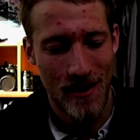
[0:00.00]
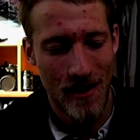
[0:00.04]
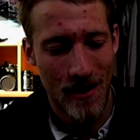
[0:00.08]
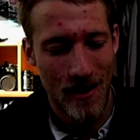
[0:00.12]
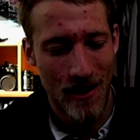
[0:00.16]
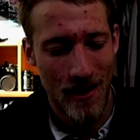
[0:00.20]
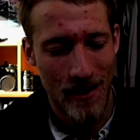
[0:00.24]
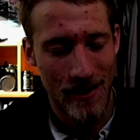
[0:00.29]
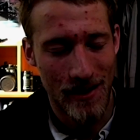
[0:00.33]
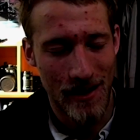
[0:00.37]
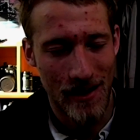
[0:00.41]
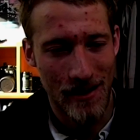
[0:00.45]

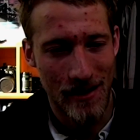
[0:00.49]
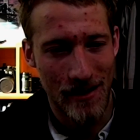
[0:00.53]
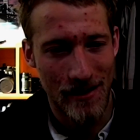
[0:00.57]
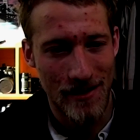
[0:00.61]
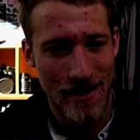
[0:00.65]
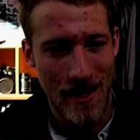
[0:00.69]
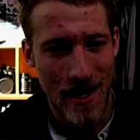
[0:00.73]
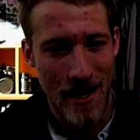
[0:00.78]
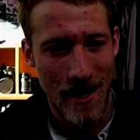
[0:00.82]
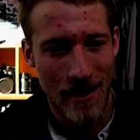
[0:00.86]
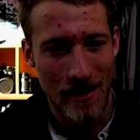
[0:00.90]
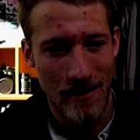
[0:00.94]
And then the
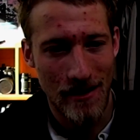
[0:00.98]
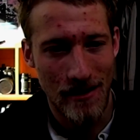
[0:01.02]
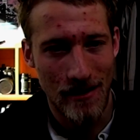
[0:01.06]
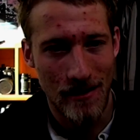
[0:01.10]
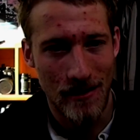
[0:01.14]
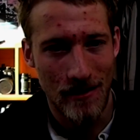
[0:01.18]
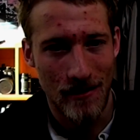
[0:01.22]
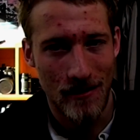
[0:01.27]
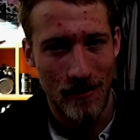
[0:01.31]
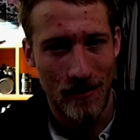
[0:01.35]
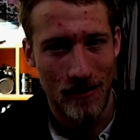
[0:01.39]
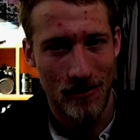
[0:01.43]

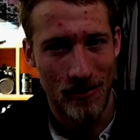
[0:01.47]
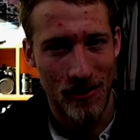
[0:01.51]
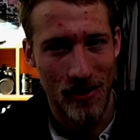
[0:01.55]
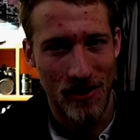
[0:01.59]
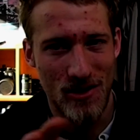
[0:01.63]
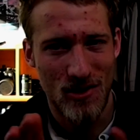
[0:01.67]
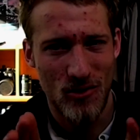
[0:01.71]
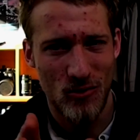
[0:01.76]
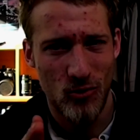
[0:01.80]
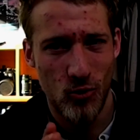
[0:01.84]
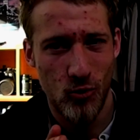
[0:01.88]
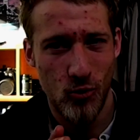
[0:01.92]
day on the
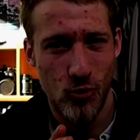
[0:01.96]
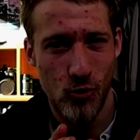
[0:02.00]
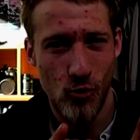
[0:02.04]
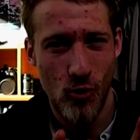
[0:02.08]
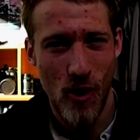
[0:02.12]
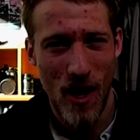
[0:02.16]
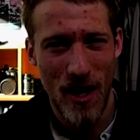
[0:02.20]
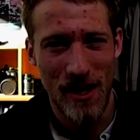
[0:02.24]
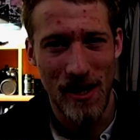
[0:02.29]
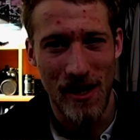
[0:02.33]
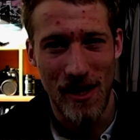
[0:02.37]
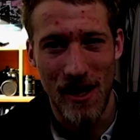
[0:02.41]

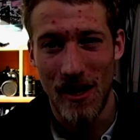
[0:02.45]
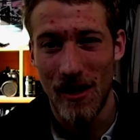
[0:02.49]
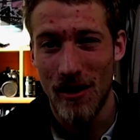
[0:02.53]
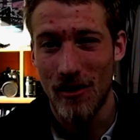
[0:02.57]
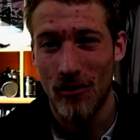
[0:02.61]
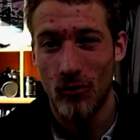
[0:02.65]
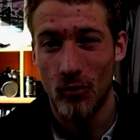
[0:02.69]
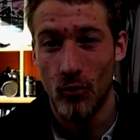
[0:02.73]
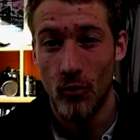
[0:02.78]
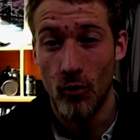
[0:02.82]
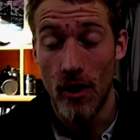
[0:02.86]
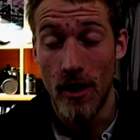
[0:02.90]
20th,